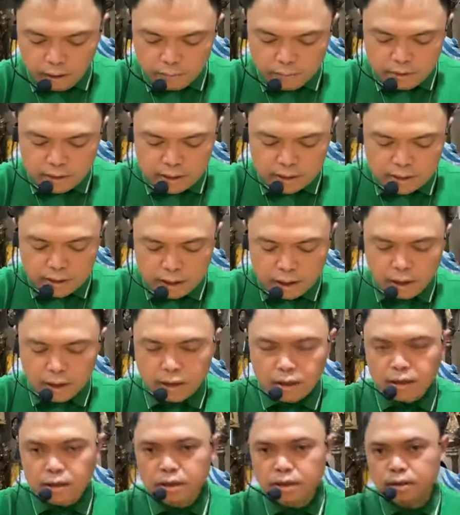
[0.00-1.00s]
All of these
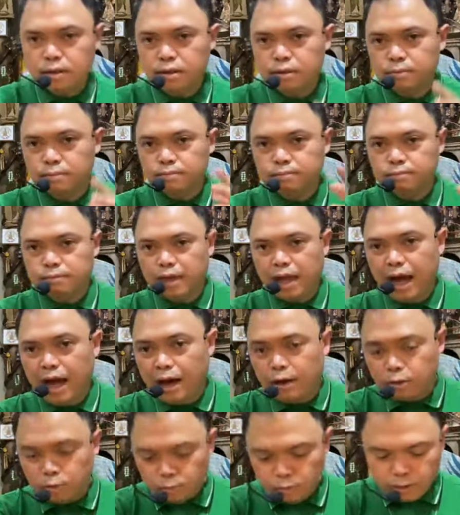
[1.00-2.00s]
are
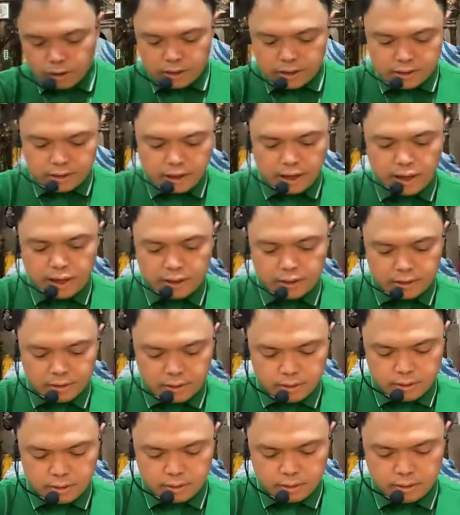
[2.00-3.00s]
outward
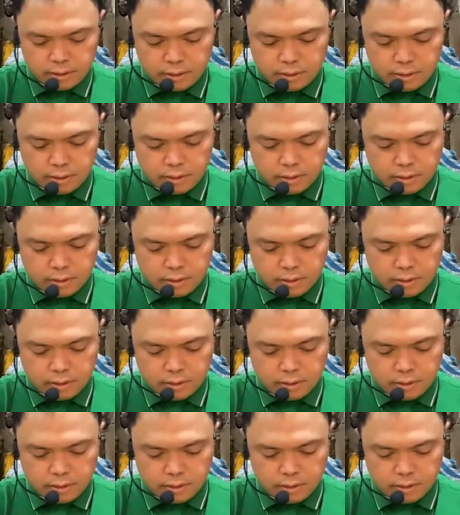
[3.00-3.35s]
signs